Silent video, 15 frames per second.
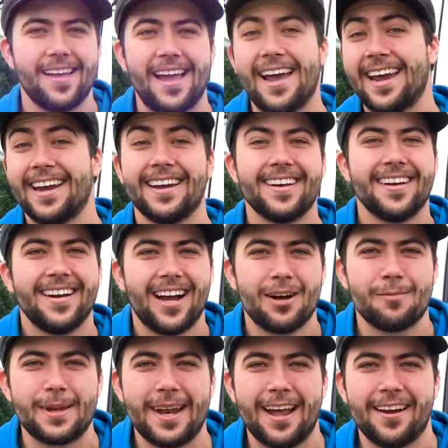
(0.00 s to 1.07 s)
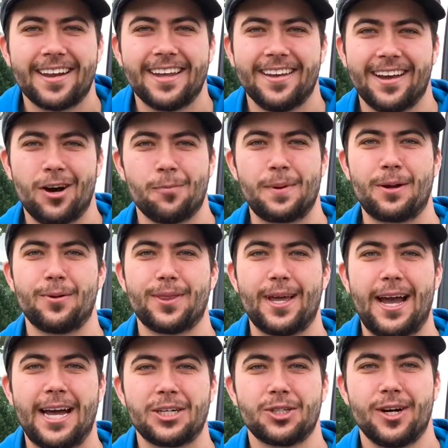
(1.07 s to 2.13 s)
hey, I've been out here helping with
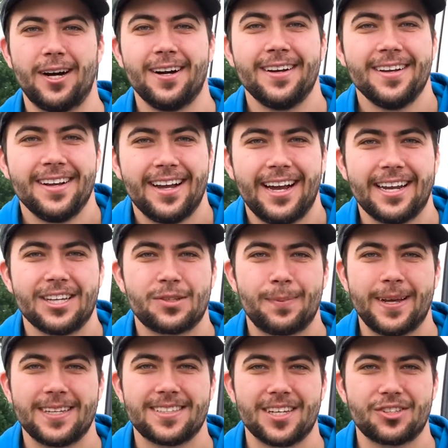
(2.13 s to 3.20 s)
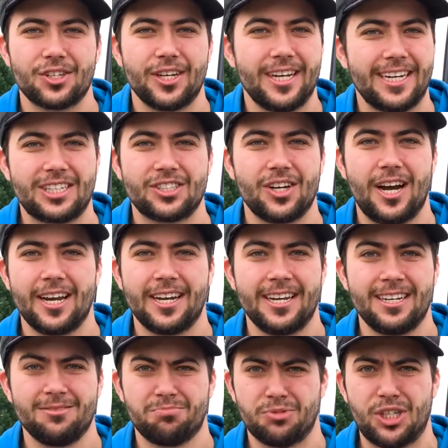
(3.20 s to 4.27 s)
ADRA, and it's been such an
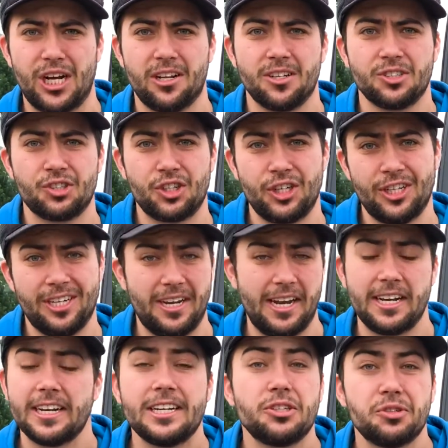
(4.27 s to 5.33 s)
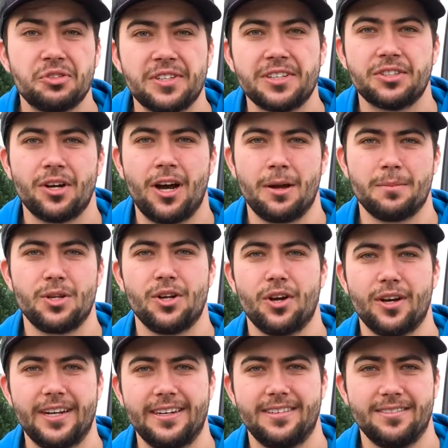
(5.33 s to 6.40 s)
exciting, challenging, and interesting time, you
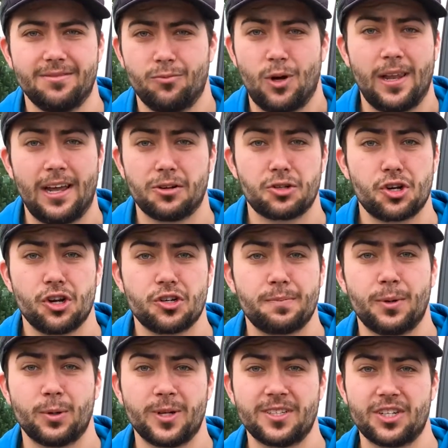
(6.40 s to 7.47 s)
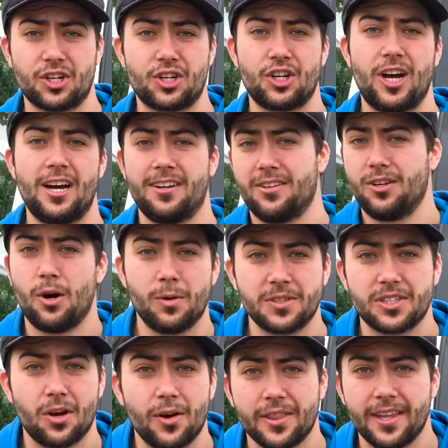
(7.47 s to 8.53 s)
know, and while our church buildings are shut, no
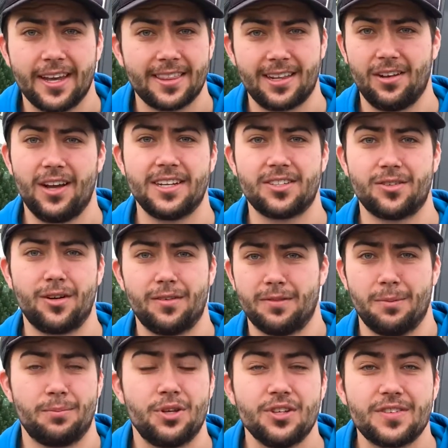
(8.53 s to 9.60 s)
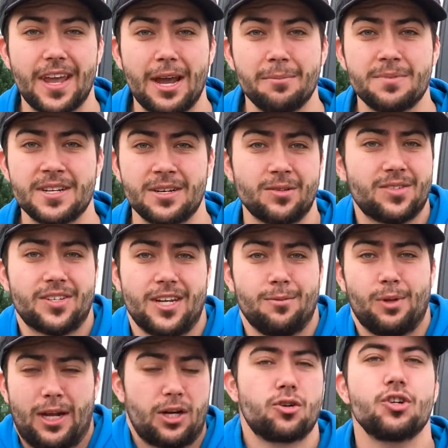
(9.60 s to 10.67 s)
one's going there, the lights are off, the pews are empty, it would
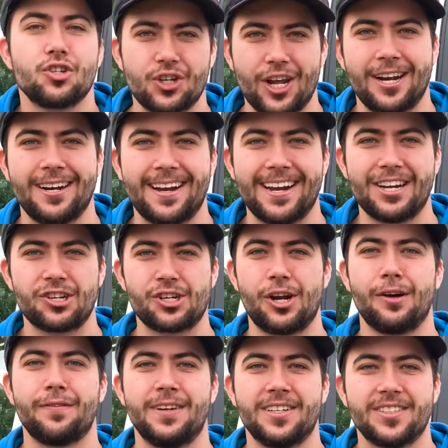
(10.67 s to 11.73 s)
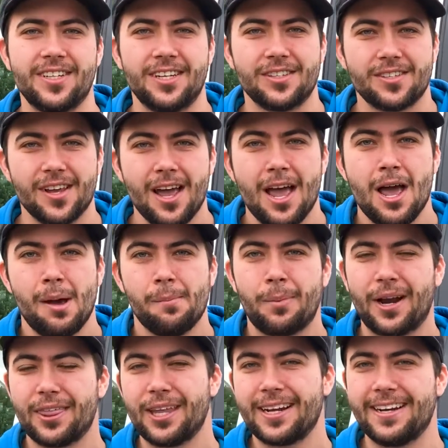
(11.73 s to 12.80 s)
seem like Christianity is shut off in a sense.
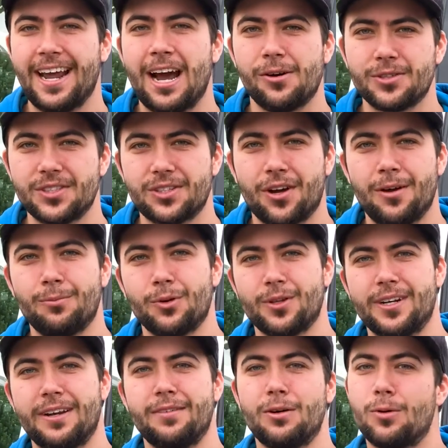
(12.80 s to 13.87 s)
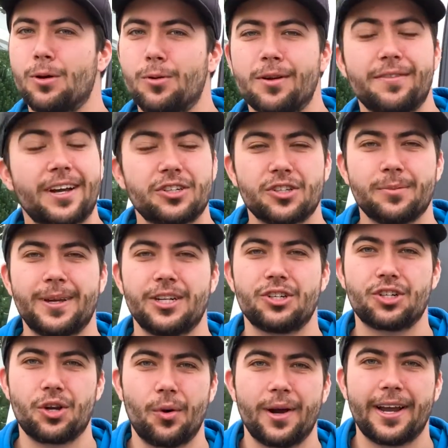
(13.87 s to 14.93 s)
But I think now is a time more than ever where we've actually been
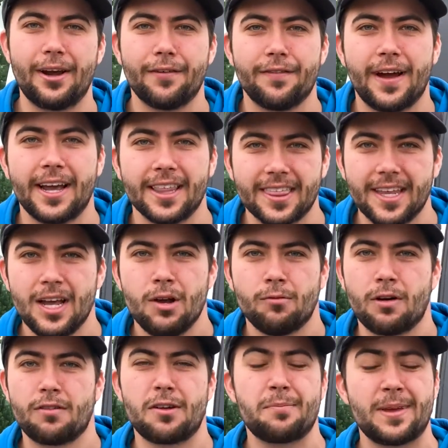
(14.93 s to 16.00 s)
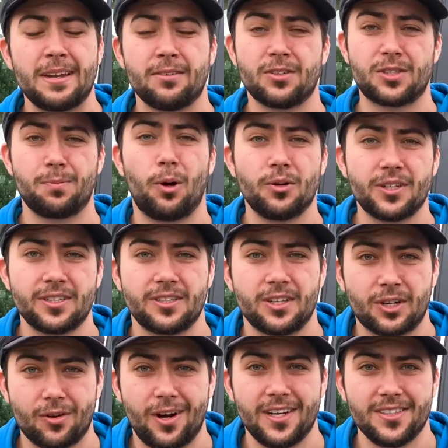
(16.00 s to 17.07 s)
showing our faith, where we've been responding to
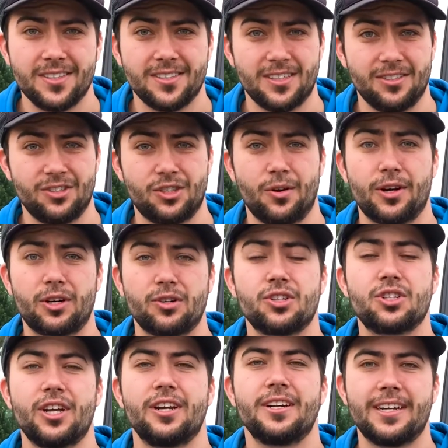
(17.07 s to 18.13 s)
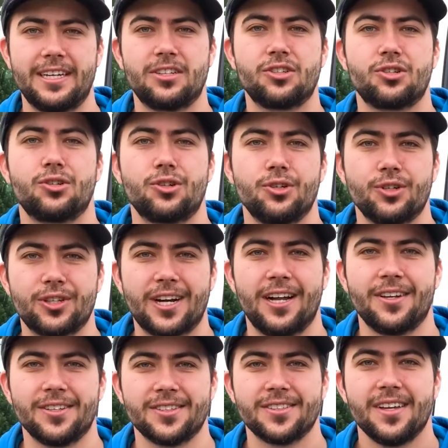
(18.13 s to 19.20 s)
the crisis and showing Christianity its true
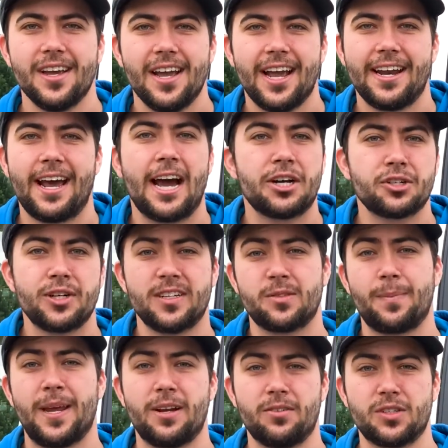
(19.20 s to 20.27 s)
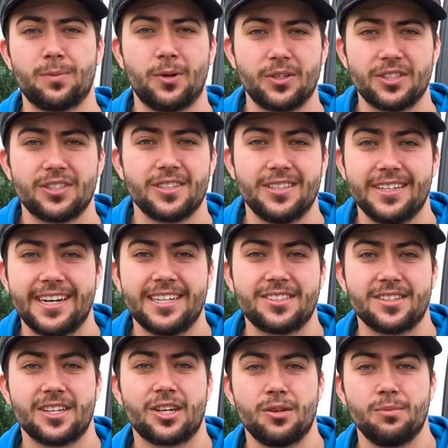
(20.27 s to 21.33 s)
colours. And ADRA has been responding to the
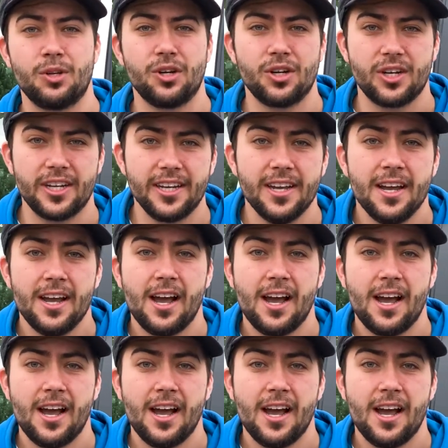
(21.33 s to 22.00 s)
needs of the community,